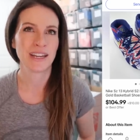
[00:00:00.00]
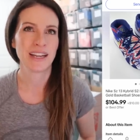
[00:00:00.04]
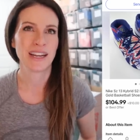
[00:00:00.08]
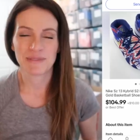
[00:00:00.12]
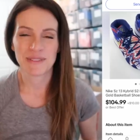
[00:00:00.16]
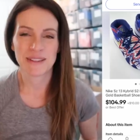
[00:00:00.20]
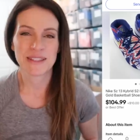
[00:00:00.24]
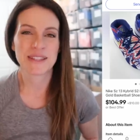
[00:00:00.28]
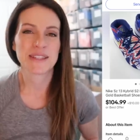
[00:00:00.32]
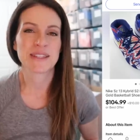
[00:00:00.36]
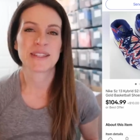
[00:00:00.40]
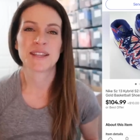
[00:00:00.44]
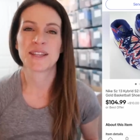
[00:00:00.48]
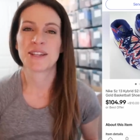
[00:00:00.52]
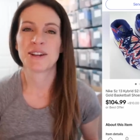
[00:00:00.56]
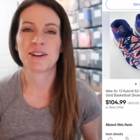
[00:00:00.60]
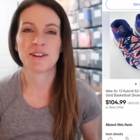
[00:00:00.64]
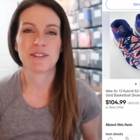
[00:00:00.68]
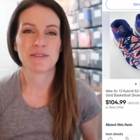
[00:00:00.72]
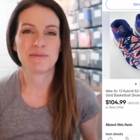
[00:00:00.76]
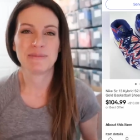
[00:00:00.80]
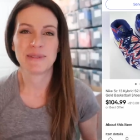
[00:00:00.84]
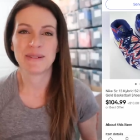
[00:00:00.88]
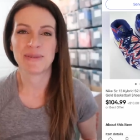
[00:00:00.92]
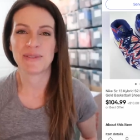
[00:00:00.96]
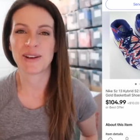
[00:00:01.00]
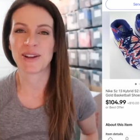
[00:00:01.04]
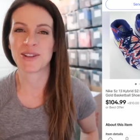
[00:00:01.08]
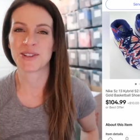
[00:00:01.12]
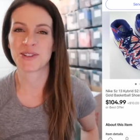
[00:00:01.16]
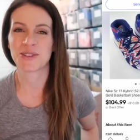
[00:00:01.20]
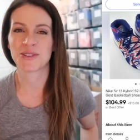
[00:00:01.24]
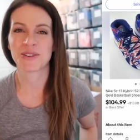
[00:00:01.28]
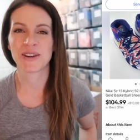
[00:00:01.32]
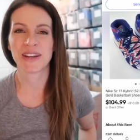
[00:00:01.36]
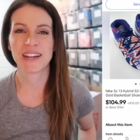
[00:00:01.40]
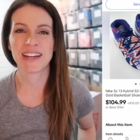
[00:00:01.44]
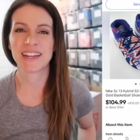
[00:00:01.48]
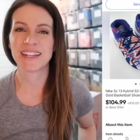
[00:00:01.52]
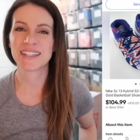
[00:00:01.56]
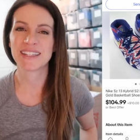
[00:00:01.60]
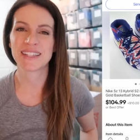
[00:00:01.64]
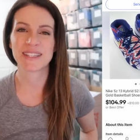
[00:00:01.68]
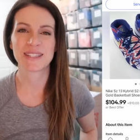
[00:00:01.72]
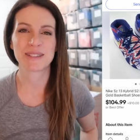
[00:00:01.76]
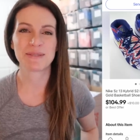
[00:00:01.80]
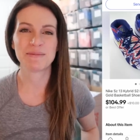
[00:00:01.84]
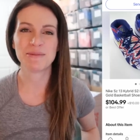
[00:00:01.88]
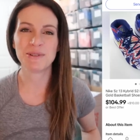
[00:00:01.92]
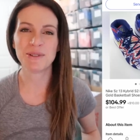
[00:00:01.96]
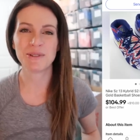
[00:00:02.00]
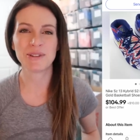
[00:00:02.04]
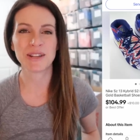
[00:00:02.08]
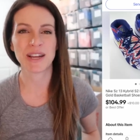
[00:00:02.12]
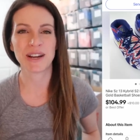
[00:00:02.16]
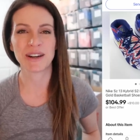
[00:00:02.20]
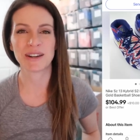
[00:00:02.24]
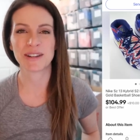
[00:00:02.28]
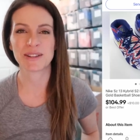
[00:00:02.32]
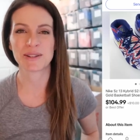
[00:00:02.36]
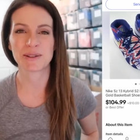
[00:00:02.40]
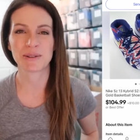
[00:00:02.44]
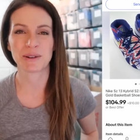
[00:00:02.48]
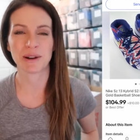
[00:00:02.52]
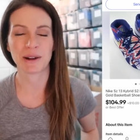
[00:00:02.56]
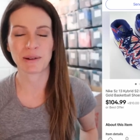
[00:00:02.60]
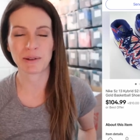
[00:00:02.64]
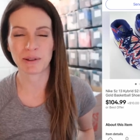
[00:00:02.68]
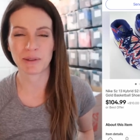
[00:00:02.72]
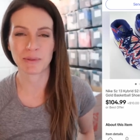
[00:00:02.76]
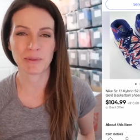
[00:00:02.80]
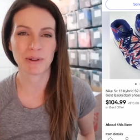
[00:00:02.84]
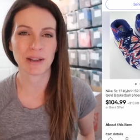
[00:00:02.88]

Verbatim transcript: This is the year of me venturing into some new territory with